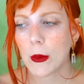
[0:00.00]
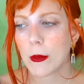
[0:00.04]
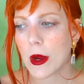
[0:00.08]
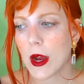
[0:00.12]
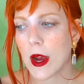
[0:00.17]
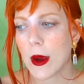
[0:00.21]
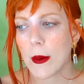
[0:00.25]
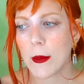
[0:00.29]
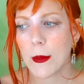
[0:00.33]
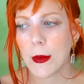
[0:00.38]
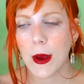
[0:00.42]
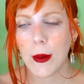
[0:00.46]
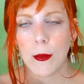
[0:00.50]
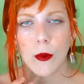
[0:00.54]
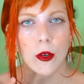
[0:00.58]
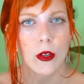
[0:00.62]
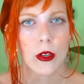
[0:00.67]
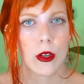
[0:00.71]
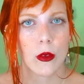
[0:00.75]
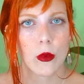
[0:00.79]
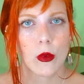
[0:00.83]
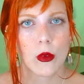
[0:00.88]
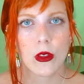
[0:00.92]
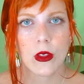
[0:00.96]
I'm
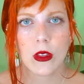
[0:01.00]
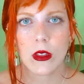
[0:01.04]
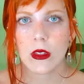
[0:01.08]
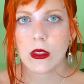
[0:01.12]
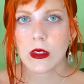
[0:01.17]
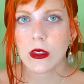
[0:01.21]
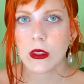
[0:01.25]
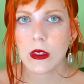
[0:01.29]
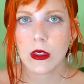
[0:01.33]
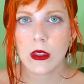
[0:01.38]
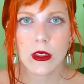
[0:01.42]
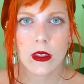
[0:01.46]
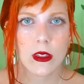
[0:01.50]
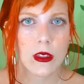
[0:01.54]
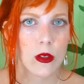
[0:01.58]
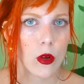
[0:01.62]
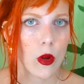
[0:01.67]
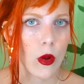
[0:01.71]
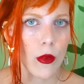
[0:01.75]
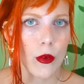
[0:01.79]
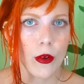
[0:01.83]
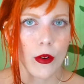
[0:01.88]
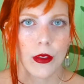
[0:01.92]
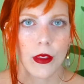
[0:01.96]
gonna do this
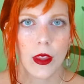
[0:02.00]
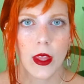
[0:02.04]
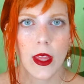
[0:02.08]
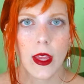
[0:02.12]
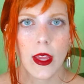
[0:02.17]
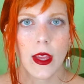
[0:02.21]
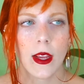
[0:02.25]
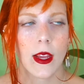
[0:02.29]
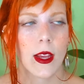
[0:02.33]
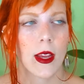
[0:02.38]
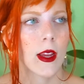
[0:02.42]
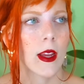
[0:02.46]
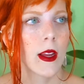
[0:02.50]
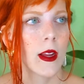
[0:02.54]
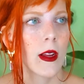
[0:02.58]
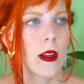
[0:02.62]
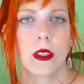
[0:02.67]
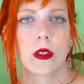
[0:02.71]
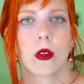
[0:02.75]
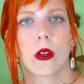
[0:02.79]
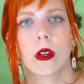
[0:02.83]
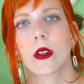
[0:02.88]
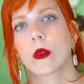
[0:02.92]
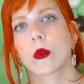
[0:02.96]
other thing,
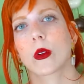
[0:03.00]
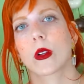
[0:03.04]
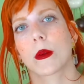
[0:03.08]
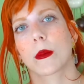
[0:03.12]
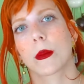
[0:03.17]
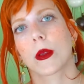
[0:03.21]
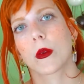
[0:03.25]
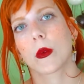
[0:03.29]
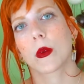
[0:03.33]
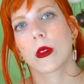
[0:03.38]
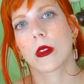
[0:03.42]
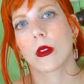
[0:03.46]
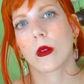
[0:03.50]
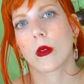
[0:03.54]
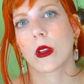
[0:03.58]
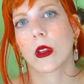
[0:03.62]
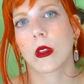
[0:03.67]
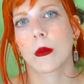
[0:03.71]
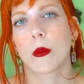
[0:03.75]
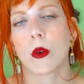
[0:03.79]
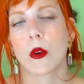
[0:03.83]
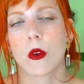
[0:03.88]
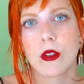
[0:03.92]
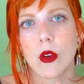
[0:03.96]
so I don't want to be with you
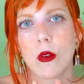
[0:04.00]
anymore.